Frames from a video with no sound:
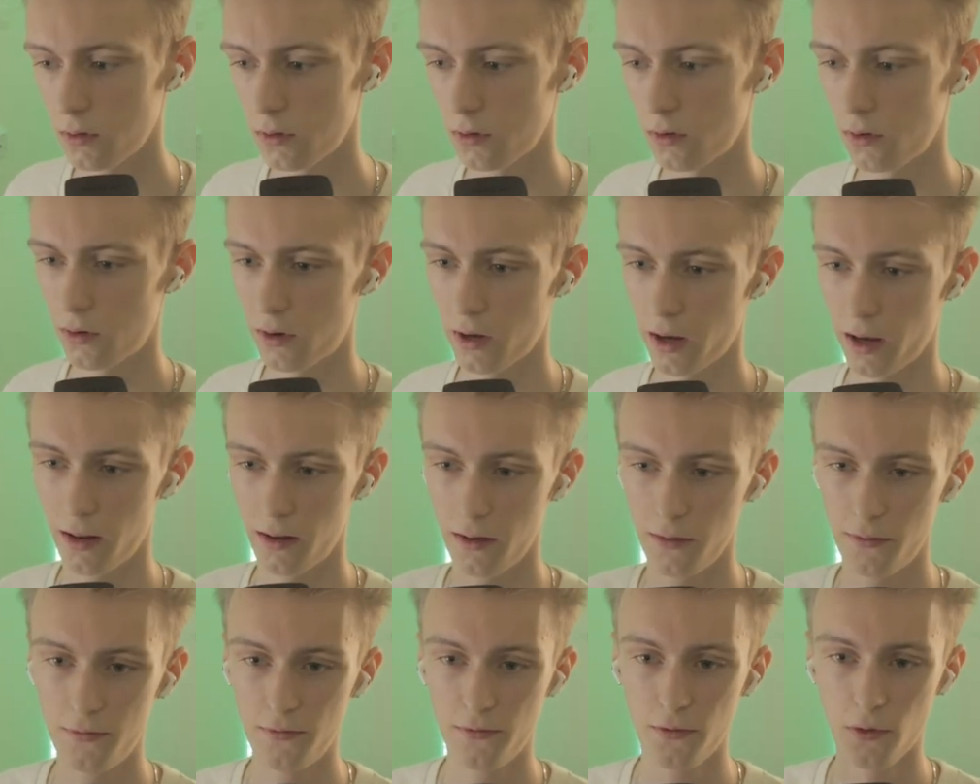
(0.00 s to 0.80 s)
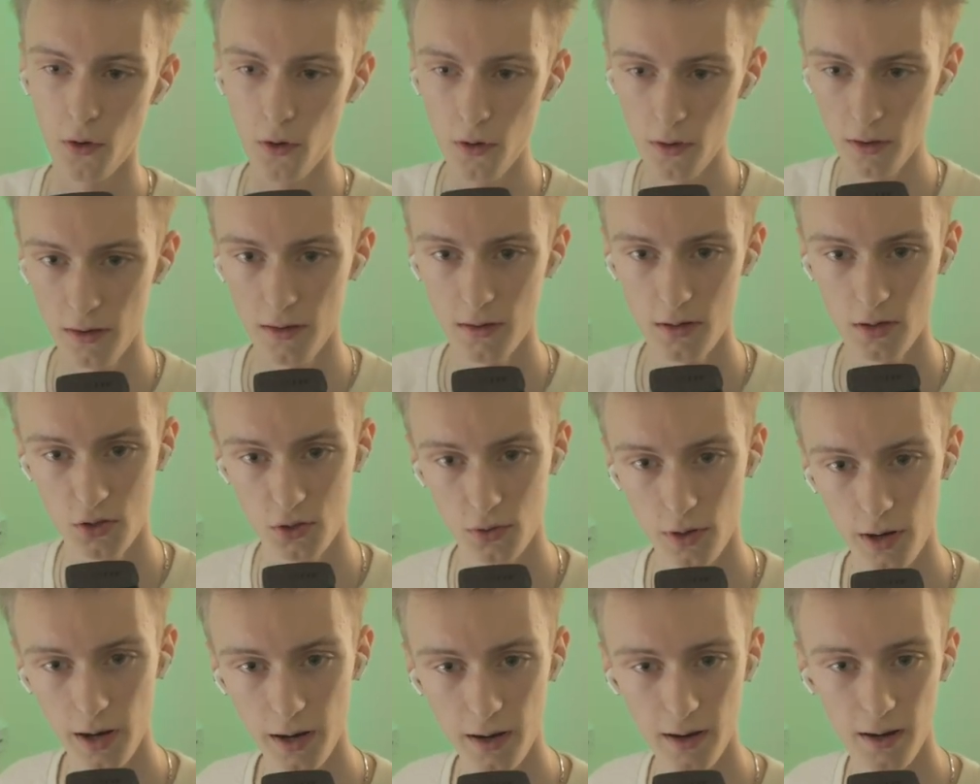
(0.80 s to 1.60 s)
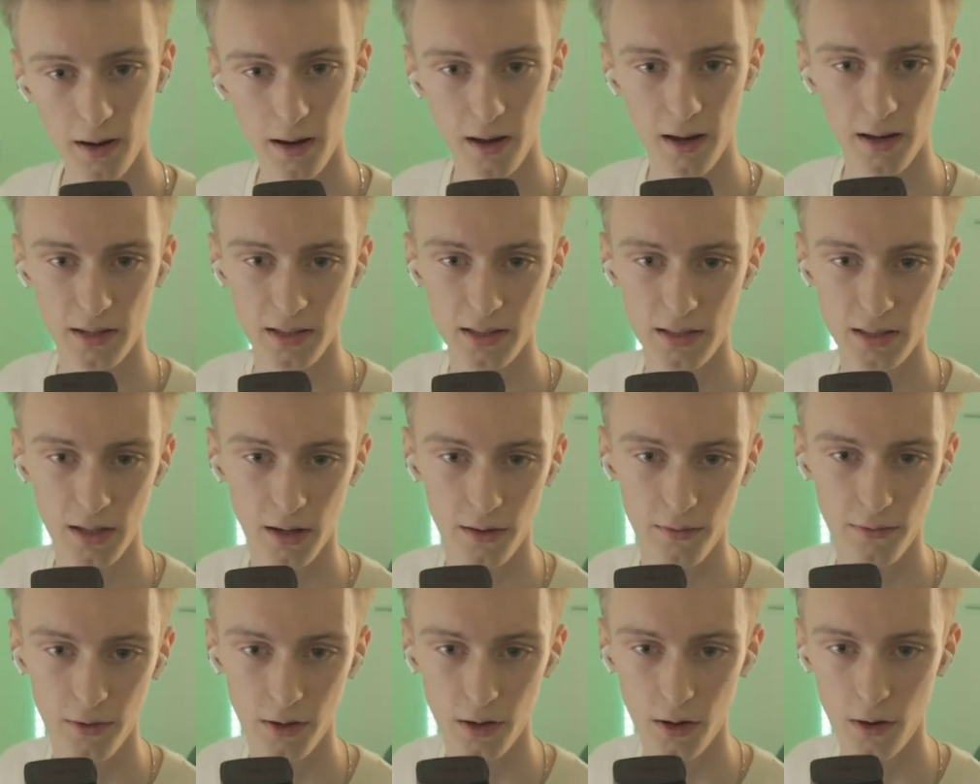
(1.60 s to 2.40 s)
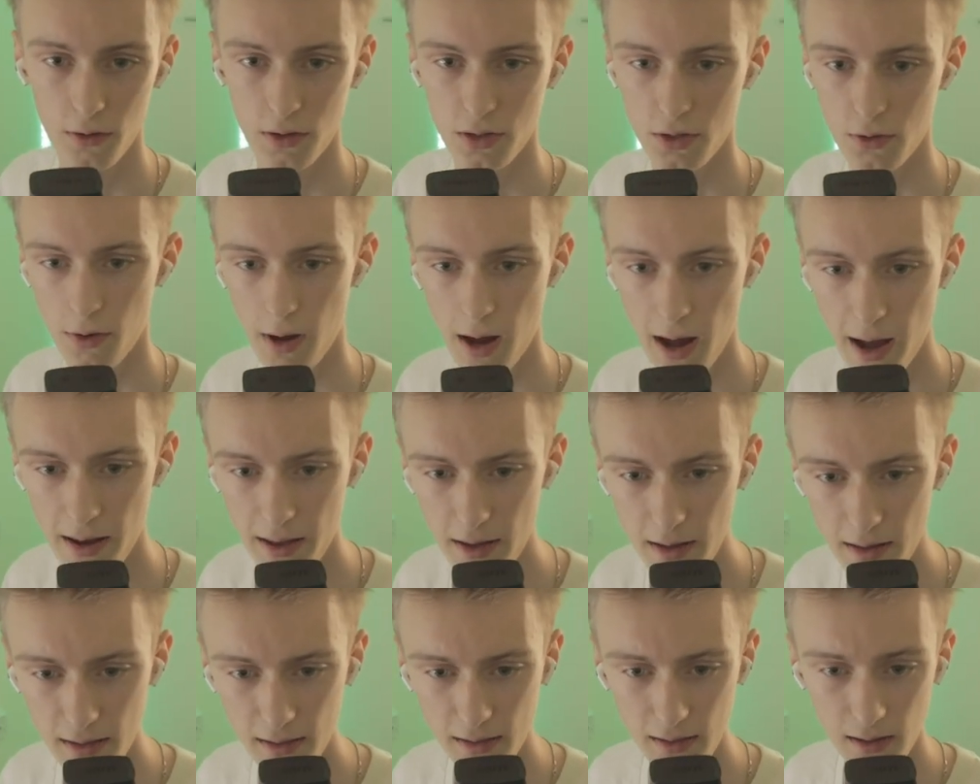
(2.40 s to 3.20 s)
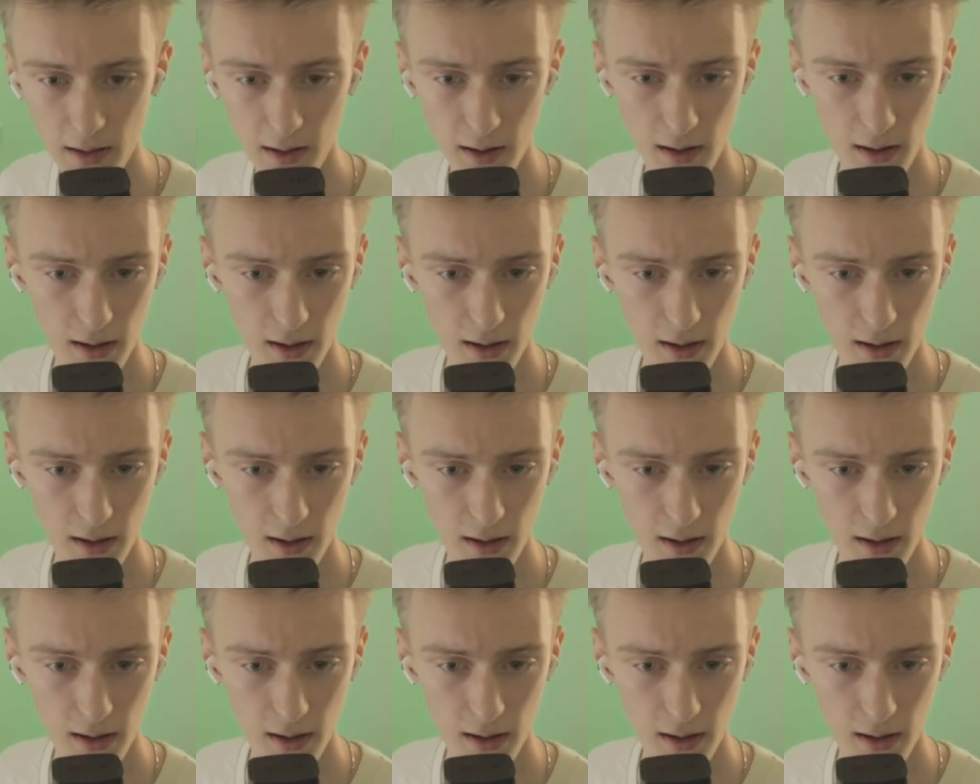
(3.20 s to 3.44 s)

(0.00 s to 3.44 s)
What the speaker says: Okay, the fourth trick is if you go to edit,